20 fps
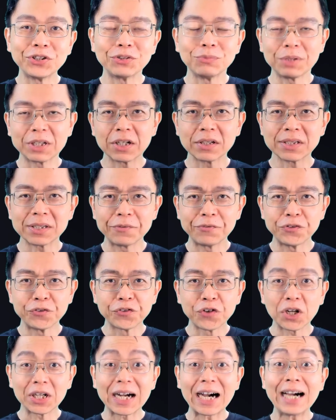to you because if
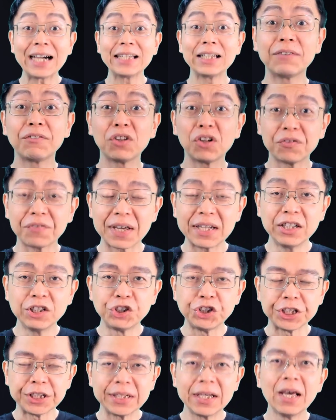you've got a high level of
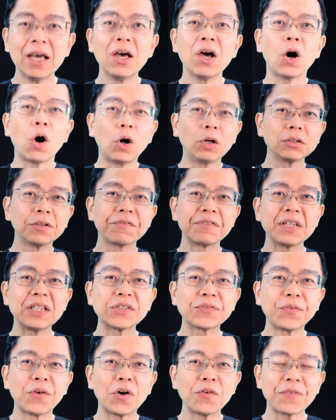energy, all of
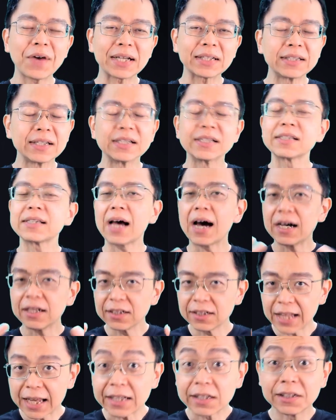these four factors are
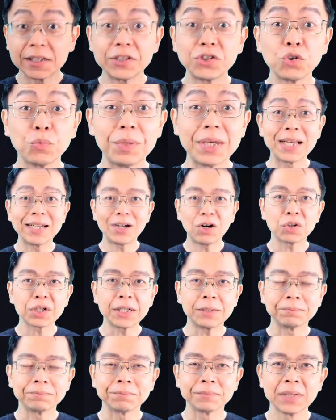likely to be an
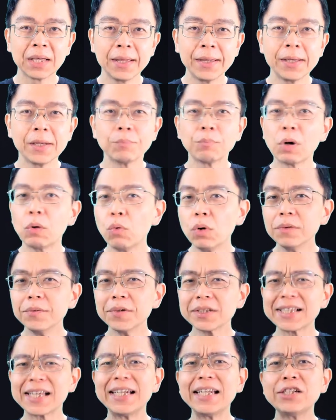outcome. But what
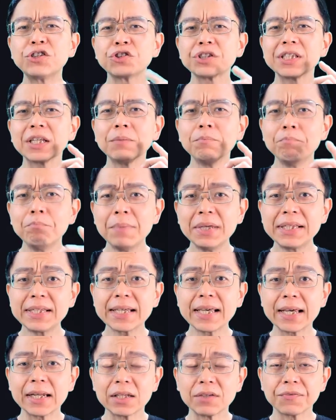was an interesting
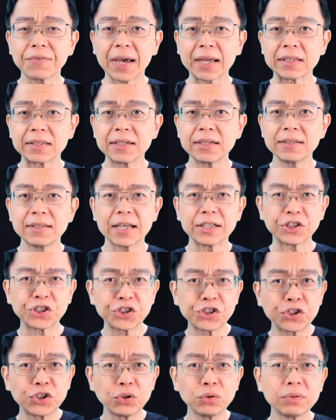mitigating factor that
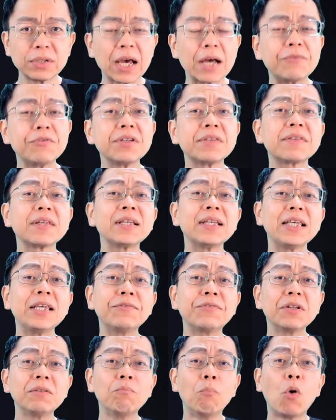skewed everything
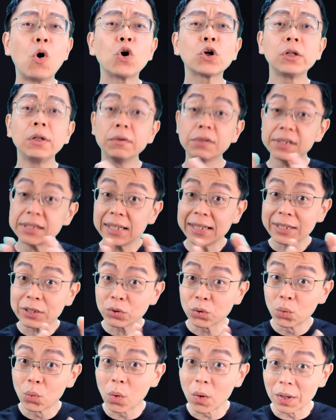even more closely
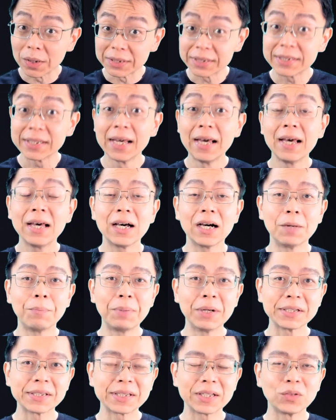towards a
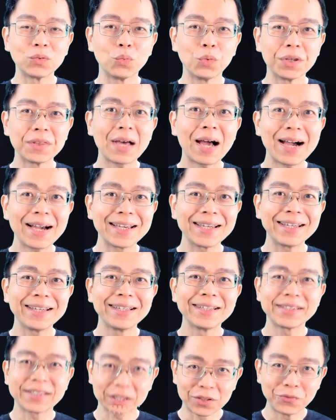person with high
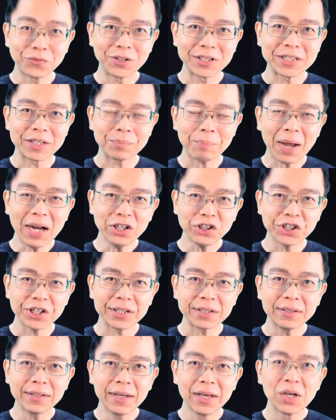self-rated
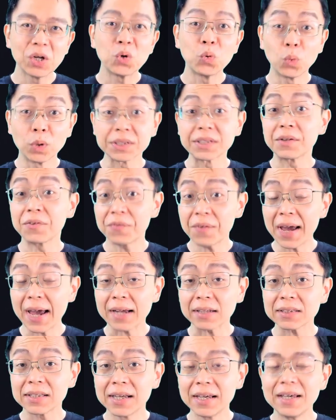passion was the
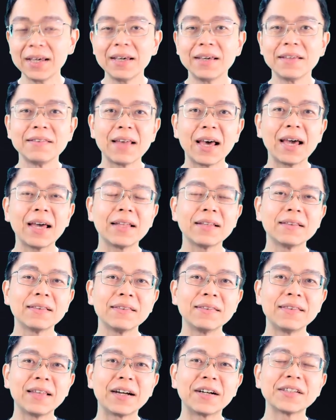fact that
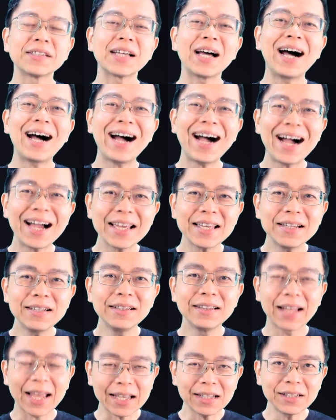there is a
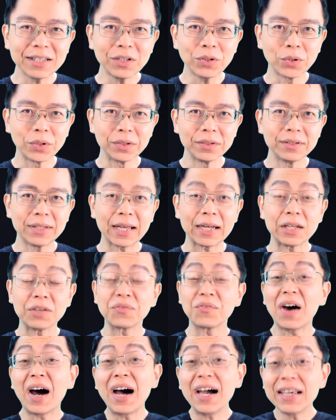higher likelihood that
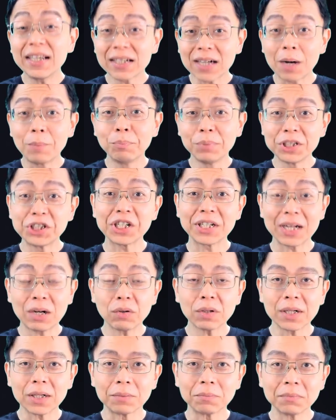if I accomplish an
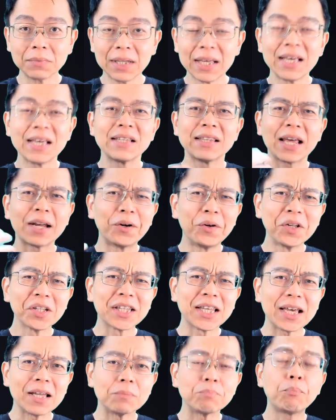outcome, that I'll
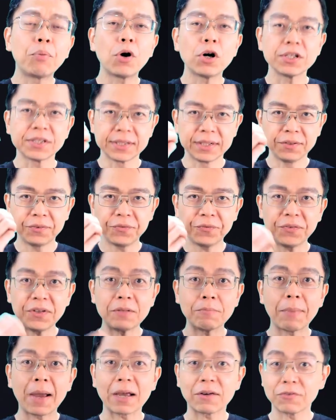get positive
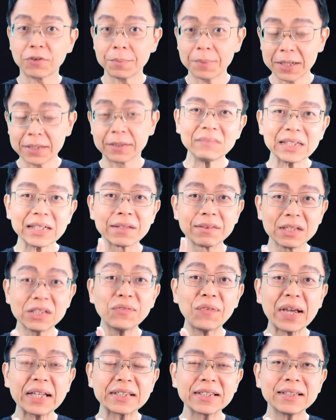feedback from others.
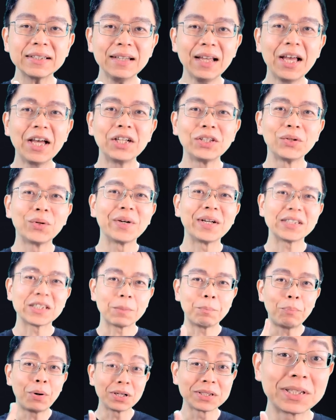This factor, known as
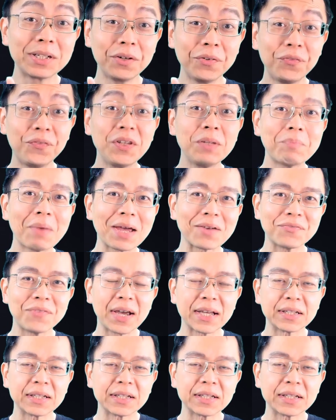the positive feedback